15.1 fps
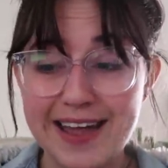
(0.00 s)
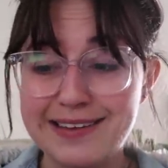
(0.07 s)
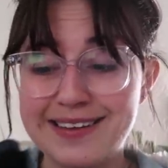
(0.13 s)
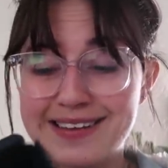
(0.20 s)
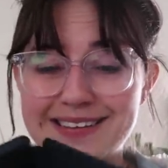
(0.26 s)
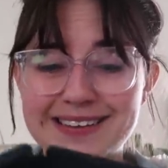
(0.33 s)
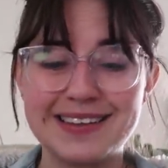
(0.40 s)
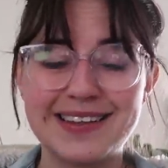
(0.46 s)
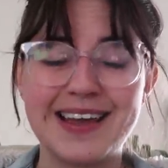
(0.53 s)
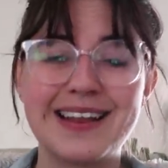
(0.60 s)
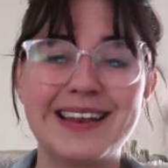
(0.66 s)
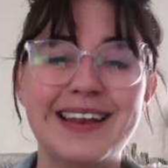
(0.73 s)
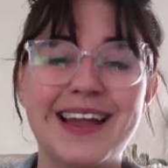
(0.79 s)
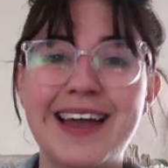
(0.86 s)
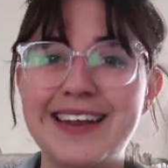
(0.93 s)
Just
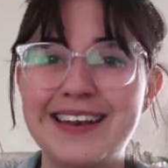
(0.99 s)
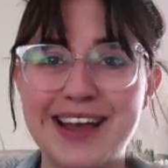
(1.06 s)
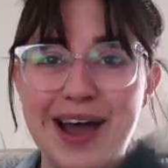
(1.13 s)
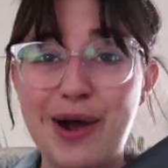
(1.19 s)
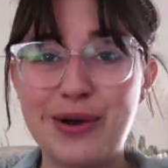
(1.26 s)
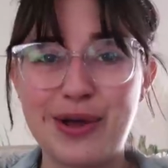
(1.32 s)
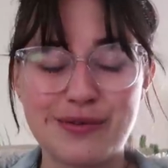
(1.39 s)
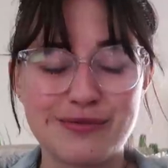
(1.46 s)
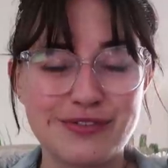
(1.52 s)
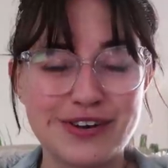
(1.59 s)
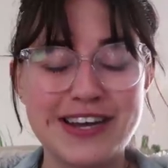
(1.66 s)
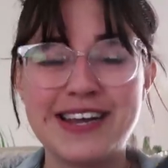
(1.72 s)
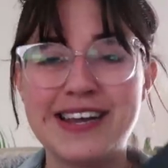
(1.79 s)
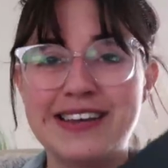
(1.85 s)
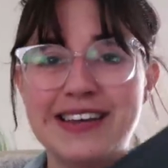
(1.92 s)
like lie down and
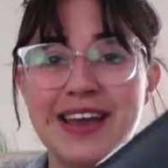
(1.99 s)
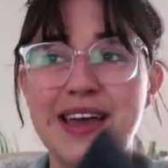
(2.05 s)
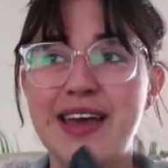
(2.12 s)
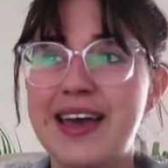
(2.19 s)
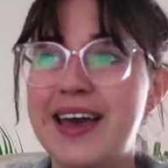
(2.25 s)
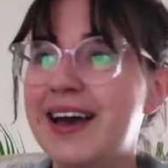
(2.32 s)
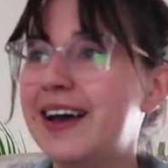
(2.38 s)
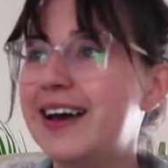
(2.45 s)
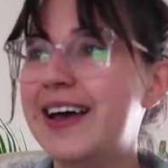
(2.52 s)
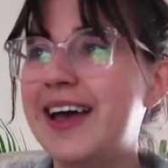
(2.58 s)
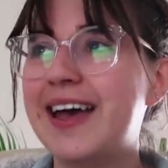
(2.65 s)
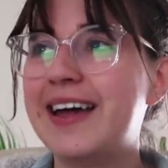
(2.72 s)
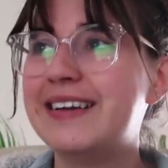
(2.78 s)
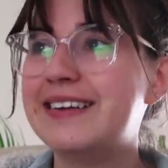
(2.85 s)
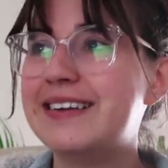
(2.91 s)
read.
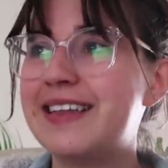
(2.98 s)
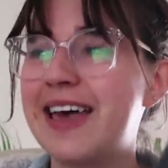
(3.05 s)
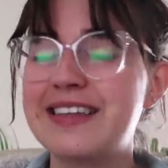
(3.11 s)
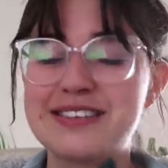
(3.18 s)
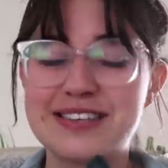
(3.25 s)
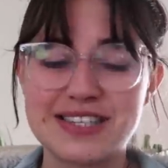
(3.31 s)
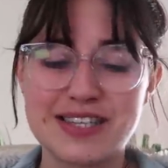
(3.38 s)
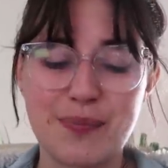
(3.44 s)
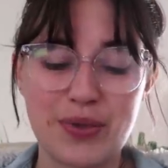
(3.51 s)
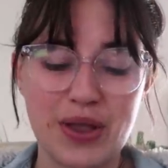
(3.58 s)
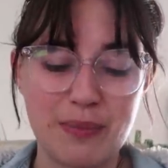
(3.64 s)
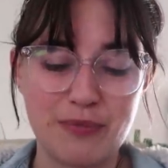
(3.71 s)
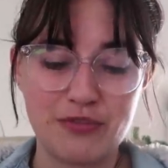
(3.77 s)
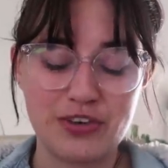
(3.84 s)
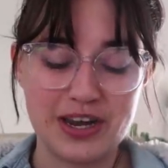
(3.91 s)
And that's just
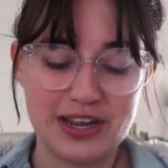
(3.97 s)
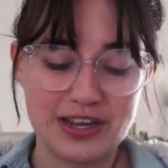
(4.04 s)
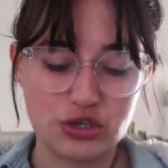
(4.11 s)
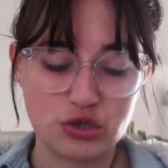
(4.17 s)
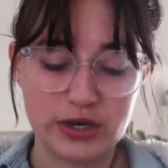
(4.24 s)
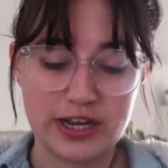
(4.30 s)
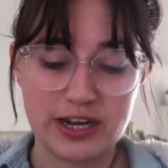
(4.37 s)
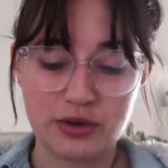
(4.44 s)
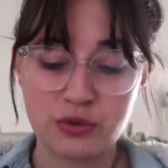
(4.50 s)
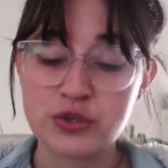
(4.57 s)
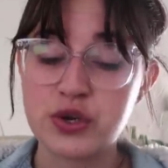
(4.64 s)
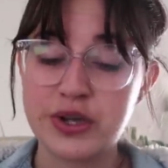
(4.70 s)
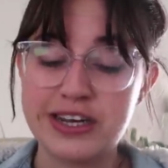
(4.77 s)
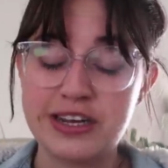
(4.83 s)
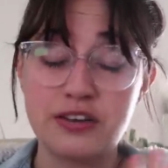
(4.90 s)
something I'm really enjoying. And
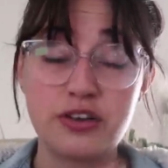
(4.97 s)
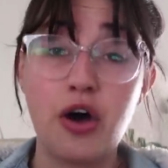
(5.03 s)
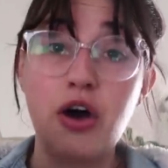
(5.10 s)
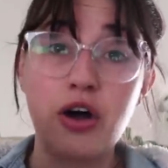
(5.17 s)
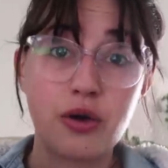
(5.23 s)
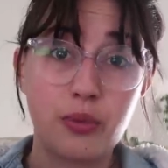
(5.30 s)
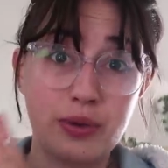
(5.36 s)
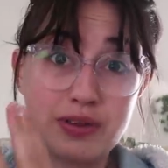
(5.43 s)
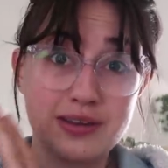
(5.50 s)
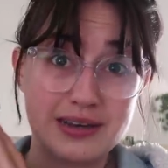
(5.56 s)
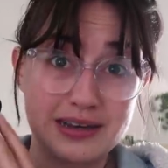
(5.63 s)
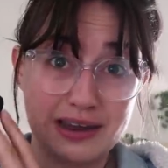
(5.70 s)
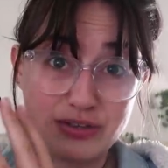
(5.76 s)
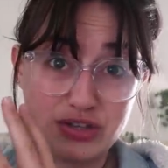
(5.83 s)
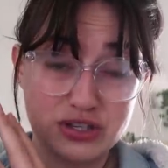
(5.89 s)
also in the dark when
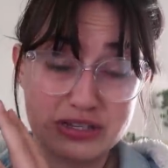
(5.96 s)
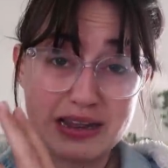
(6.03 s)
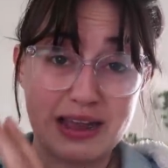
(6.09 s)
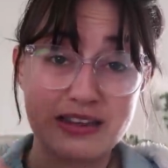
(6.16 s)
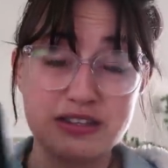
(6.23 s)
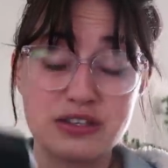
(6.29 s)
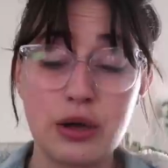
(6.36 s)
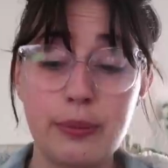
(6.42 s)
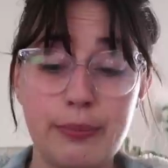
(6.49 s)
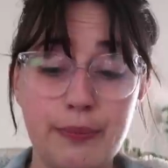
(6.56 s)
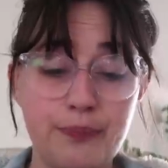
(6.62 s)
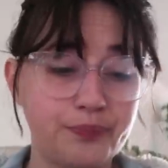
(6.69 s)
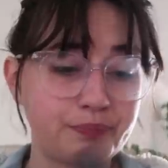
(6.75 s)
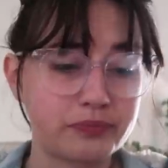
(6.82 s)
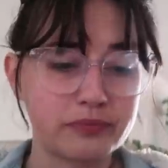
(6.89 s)
it like just lights up.